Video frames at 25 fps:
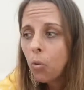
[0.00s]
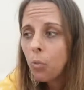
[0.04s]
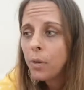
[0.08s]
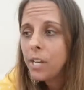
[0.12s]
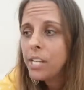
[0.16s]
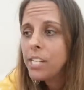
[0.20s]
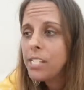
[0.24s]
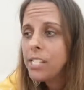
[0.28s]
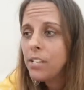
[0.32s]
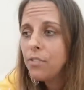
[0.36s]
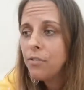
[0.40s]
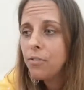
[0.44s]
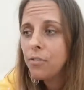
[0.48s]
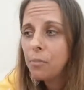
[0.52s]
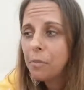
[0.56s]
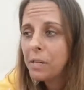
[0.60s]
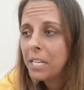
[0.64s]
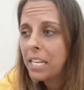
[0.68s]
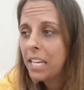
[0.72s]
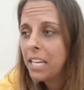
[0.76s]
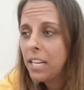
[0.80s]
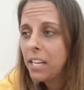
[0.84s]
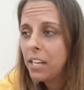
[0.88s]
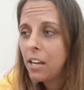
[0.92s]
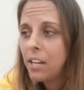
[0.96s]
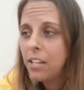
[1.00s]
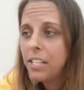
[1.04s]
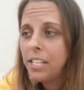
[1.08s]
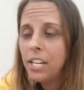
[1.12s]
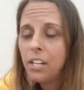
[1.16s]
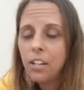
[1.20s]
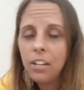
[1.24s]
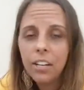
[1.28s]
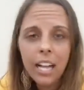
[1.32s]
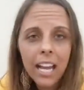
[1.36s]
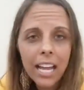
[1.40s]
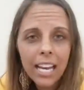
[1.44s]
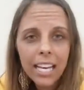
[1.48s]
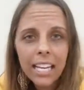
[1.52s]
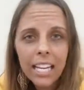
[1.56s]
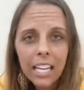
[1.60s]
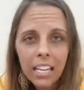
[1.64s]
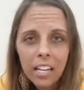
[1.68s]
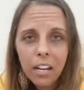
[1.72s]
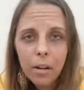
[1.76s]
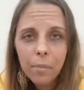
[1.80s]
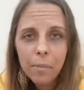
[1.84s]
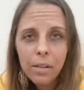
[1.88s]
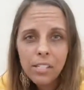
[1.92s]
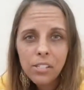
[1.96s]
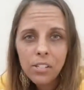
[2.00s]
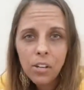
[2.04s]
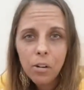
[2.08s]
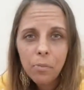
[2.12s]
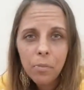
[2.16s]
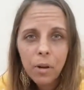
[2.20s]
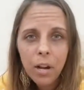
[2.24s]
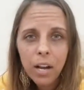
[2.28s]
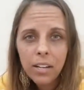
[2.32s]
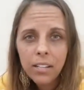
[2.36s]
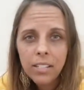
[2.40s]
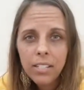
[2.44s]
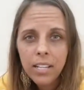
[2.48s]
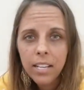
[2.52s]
reason for me getting on here and kind of getting on my soapbox